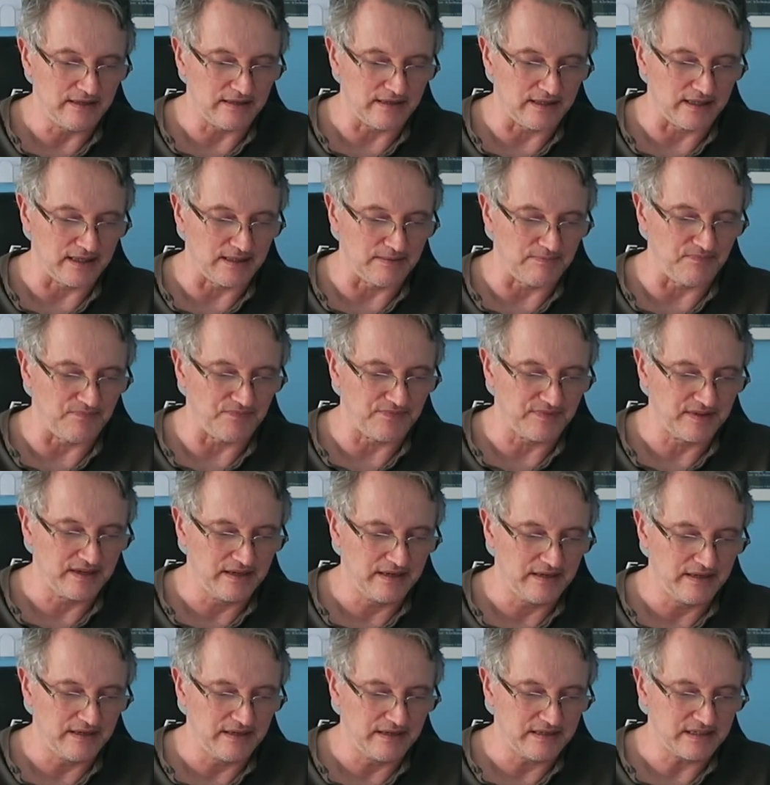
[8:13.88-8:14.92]

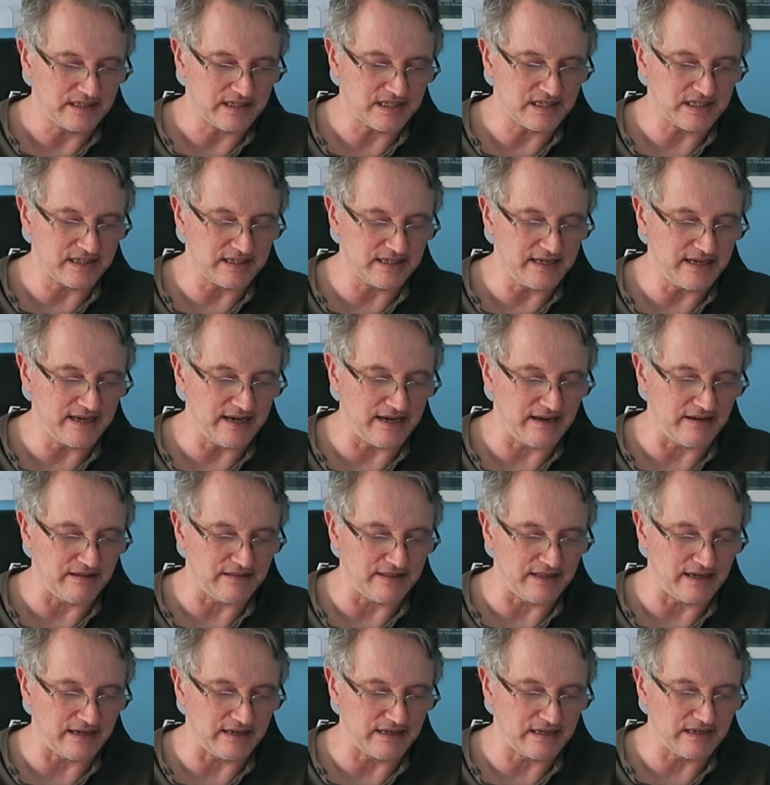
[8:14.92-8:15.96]
to see
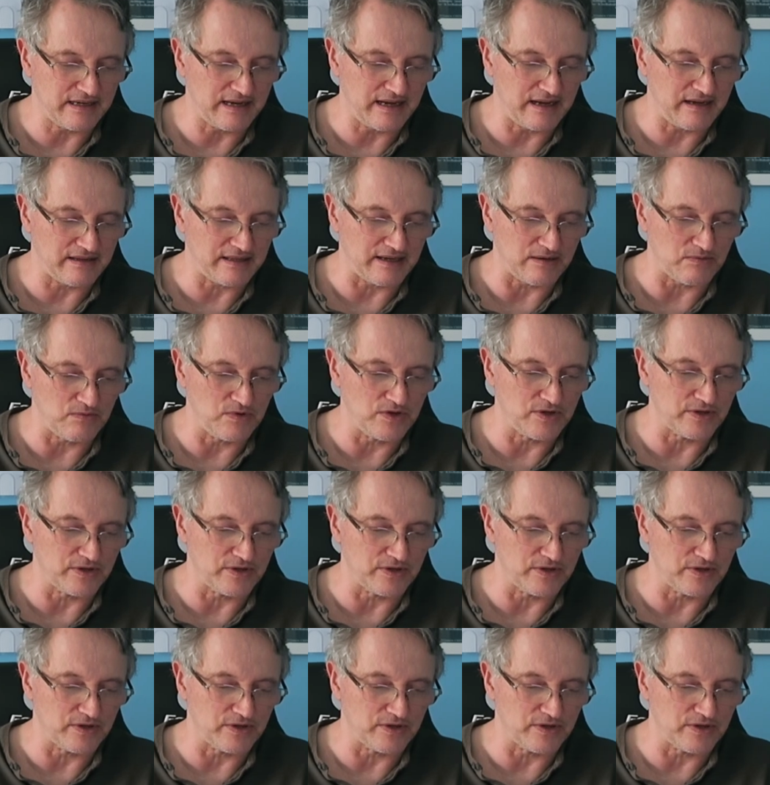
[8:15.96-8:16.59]
how that